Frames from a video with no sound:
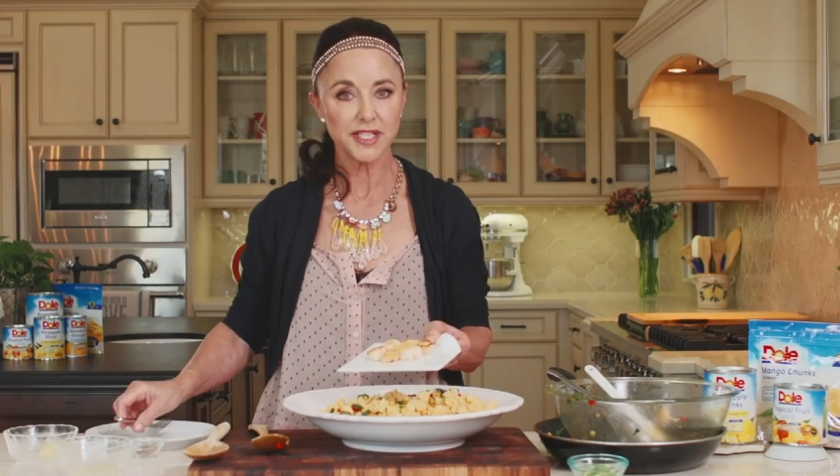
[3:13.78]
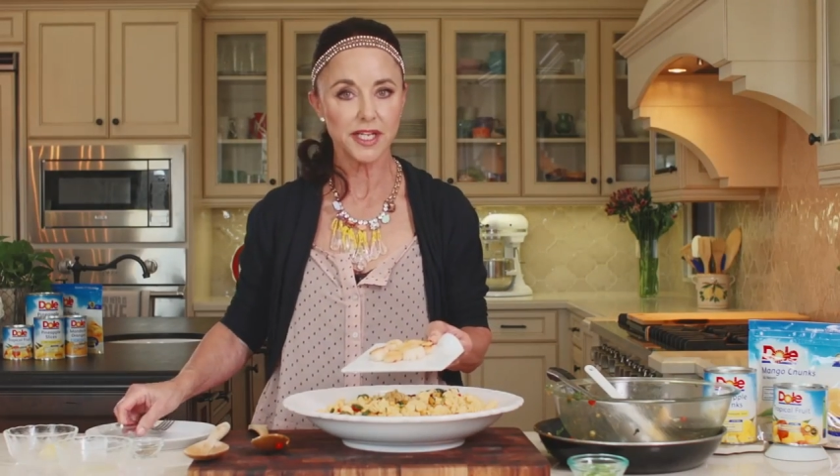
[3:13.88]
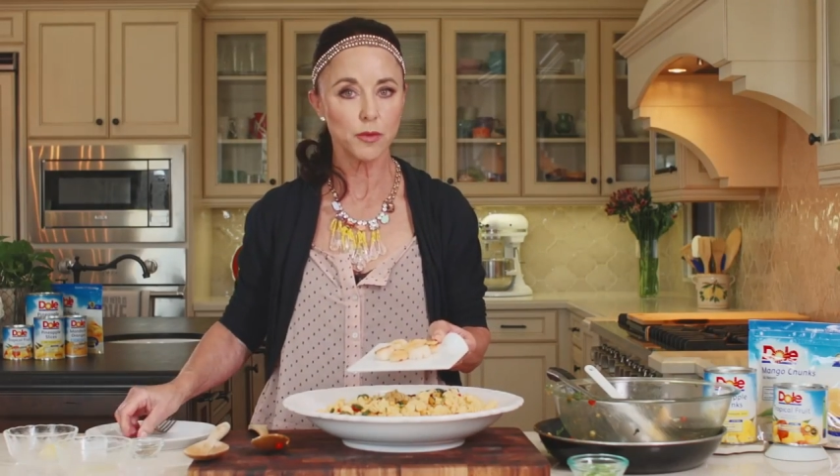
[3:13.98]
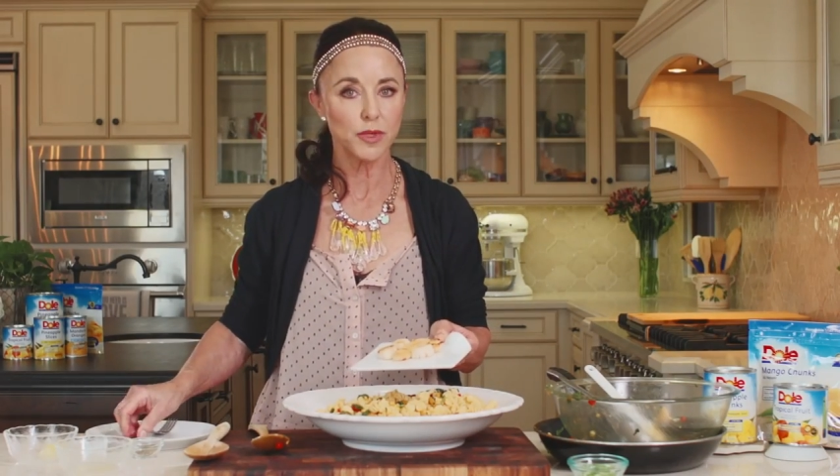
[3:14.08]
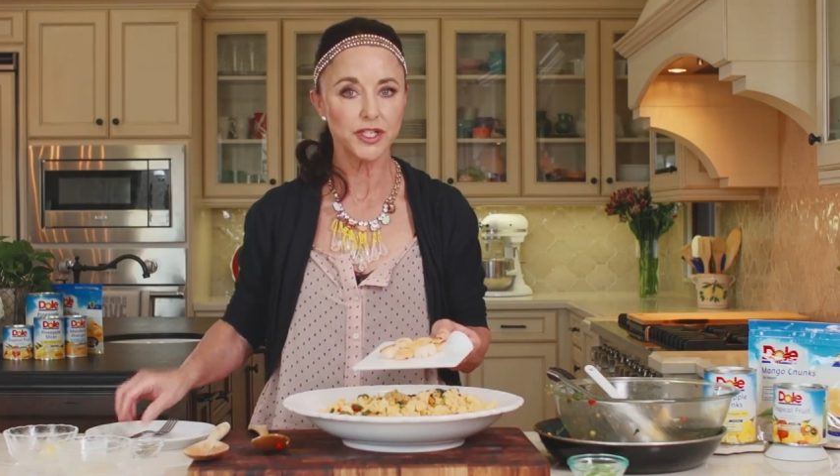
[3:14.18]

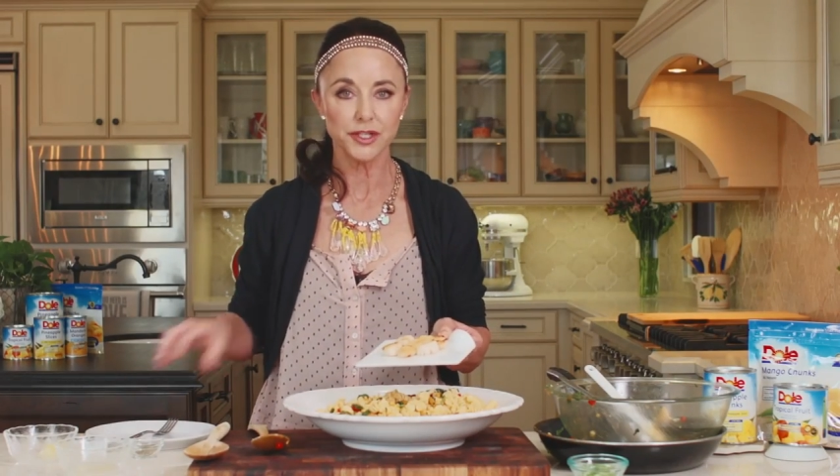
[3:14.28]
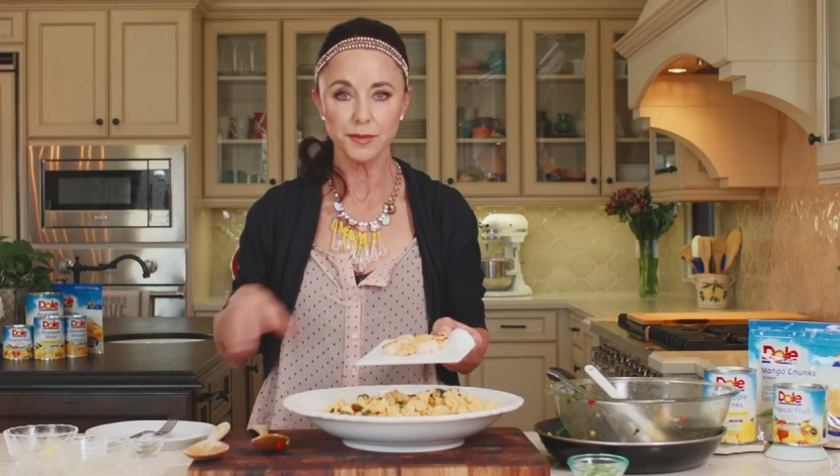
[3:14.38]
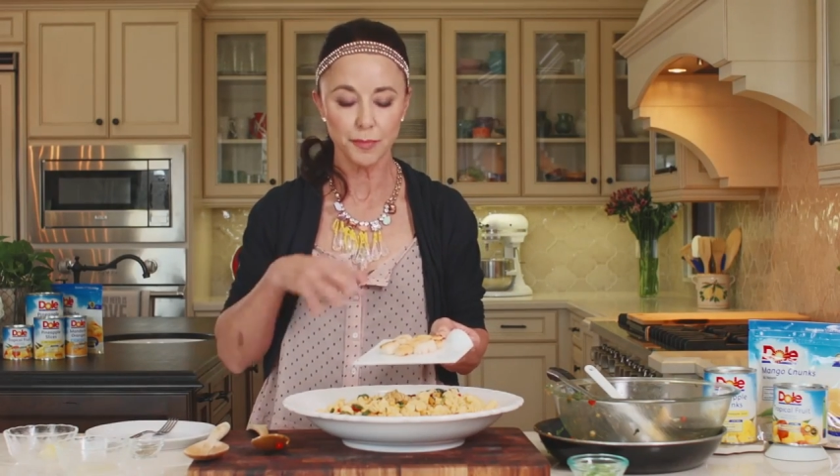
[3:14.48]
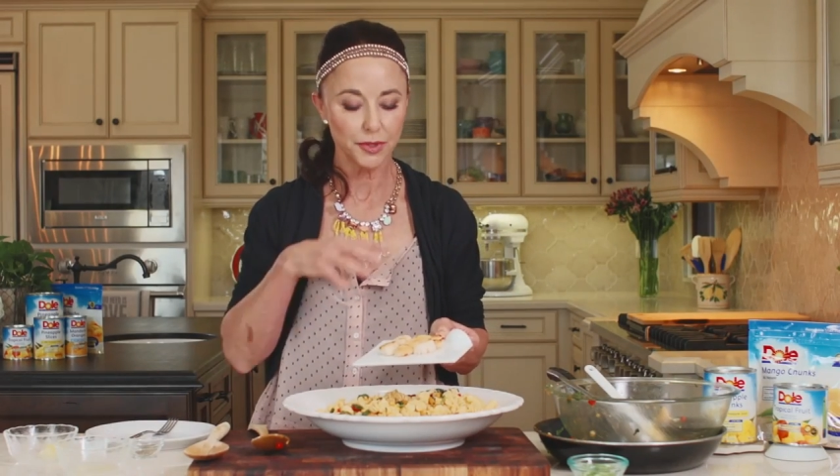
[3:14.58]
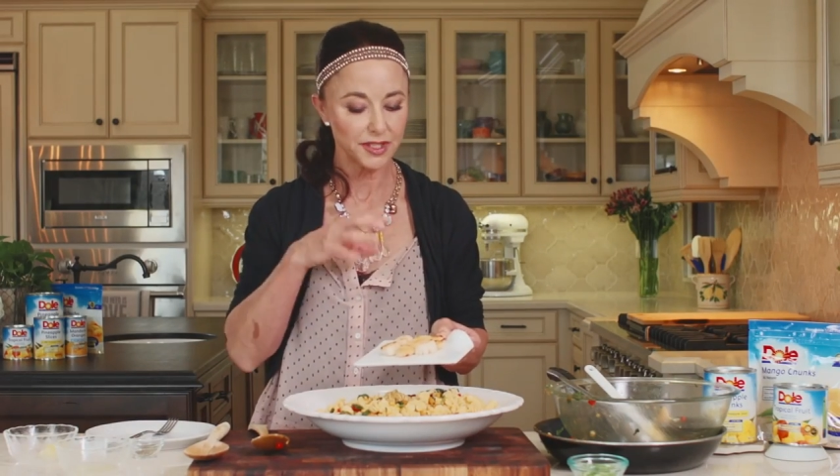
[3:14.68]
here. We
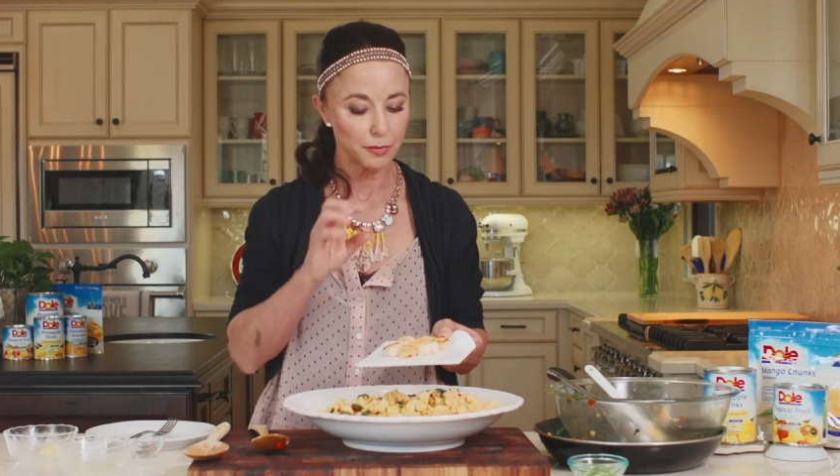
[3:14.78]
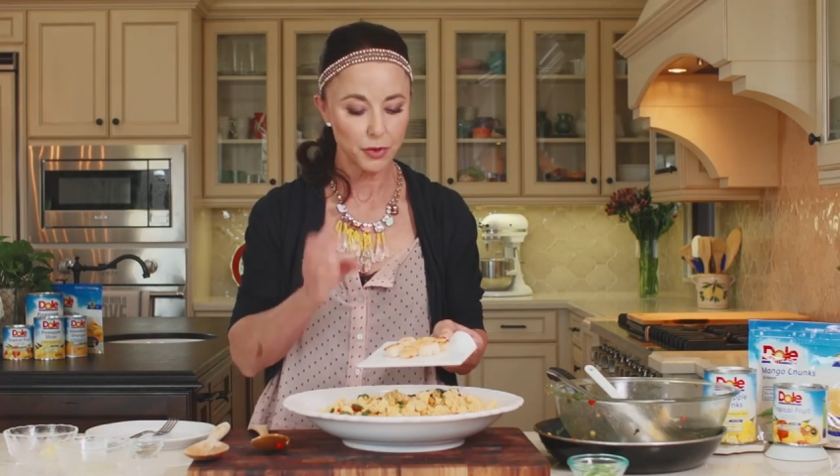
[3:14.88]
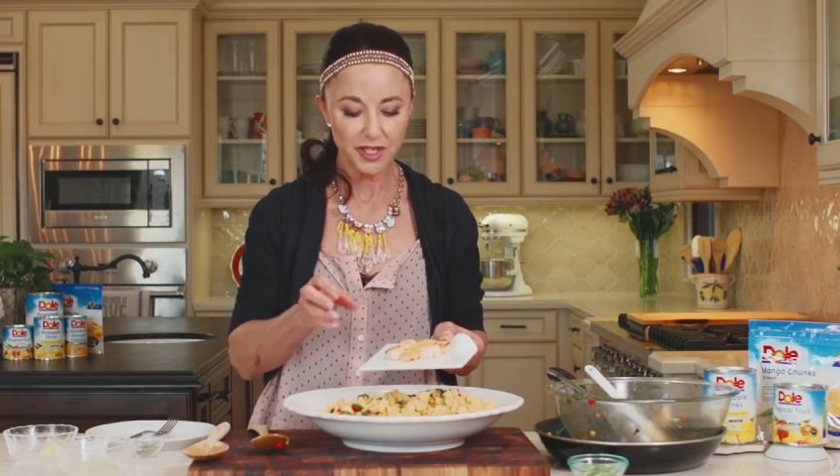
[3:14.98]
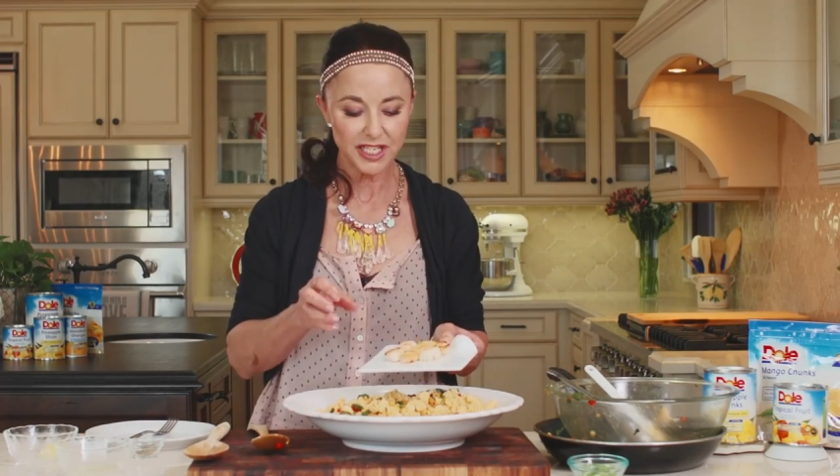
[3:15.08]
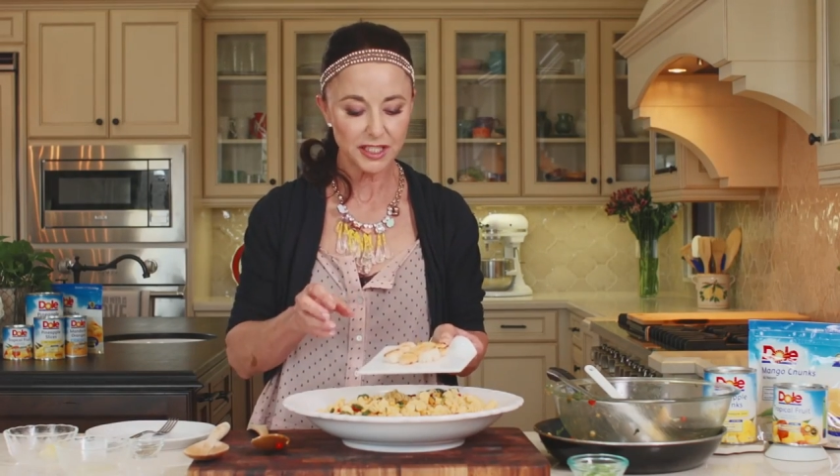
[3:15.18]
just put some
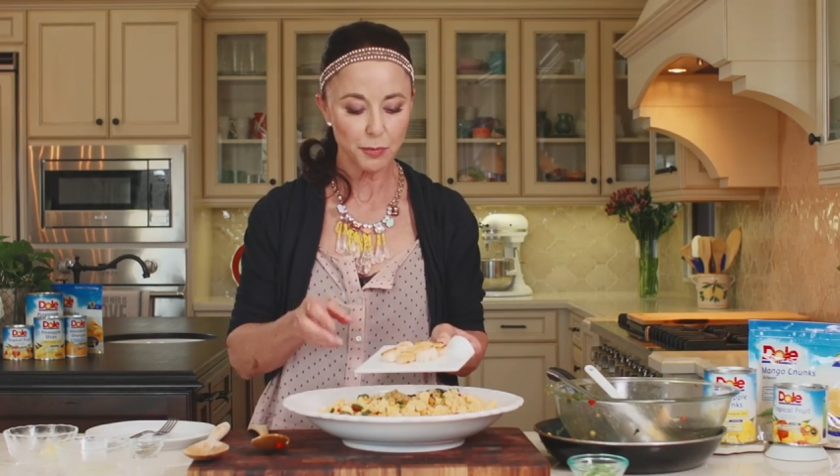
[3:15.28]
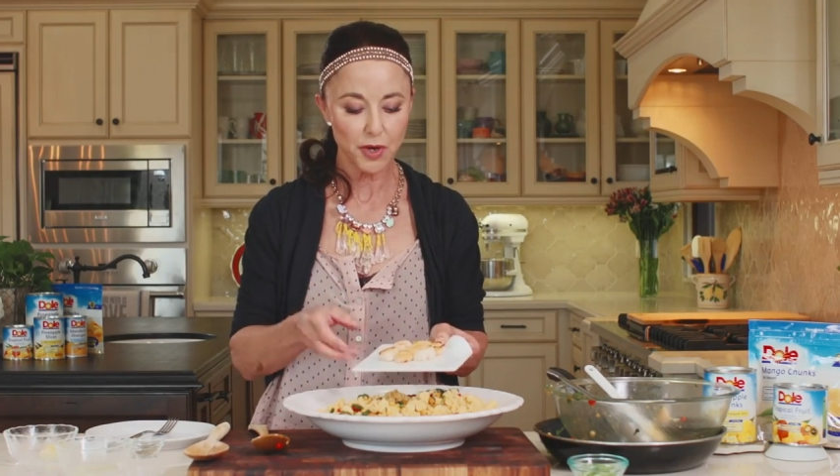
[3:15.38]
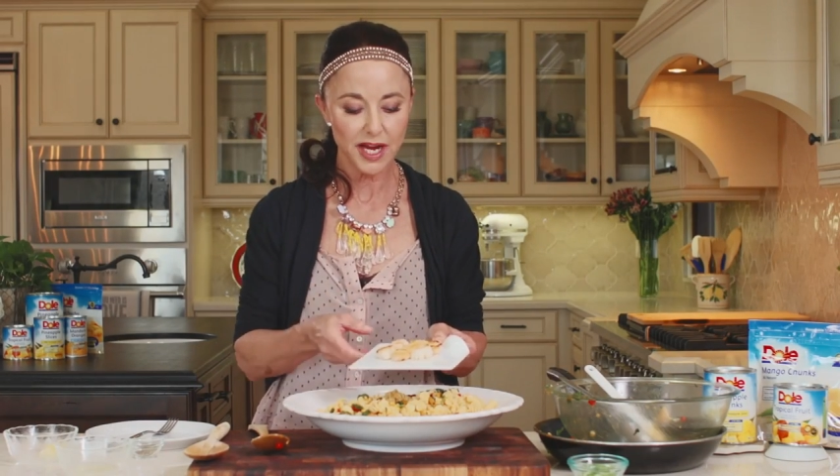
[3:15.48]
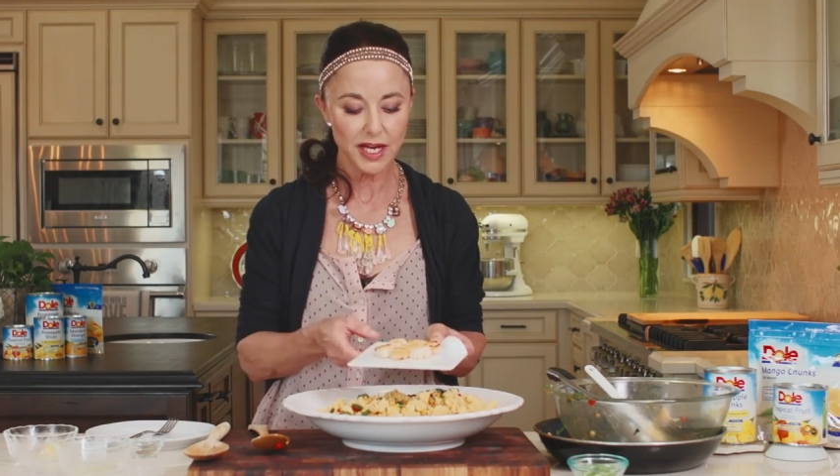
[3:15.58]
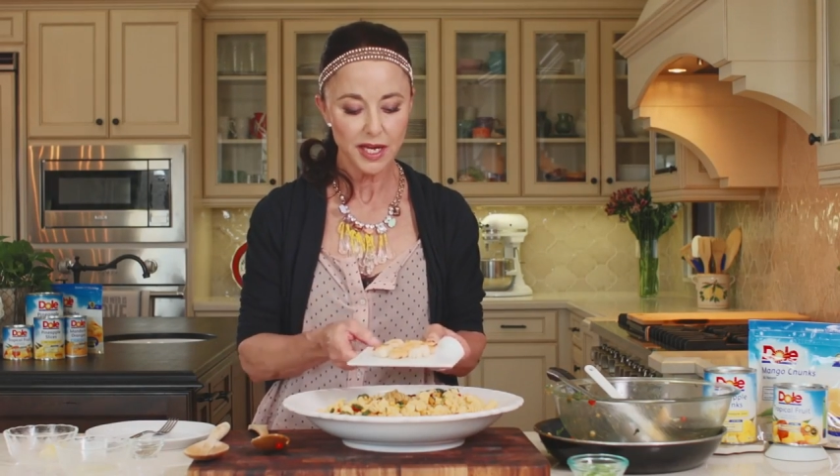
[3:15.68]
cooking
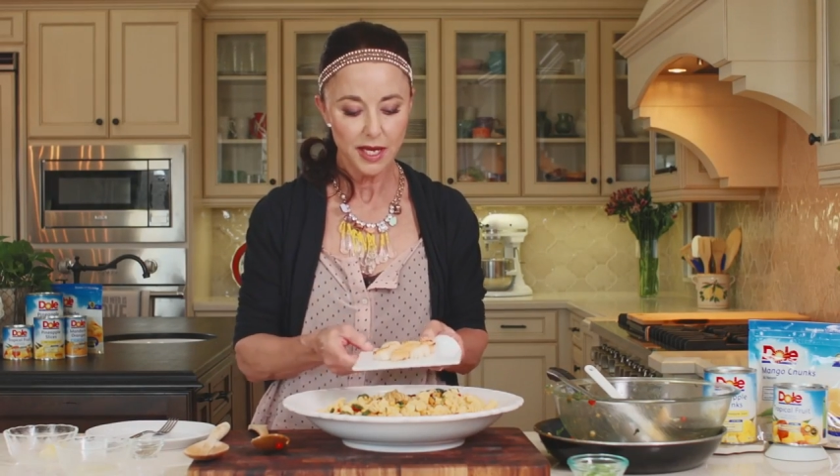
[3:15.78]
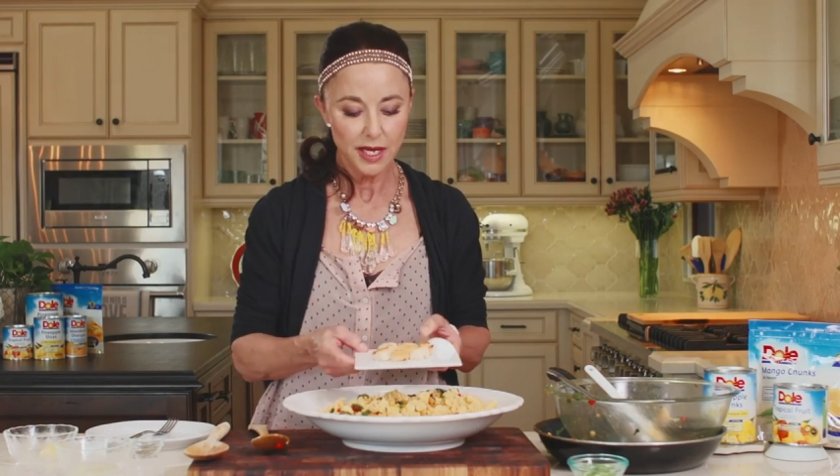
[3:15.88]
spray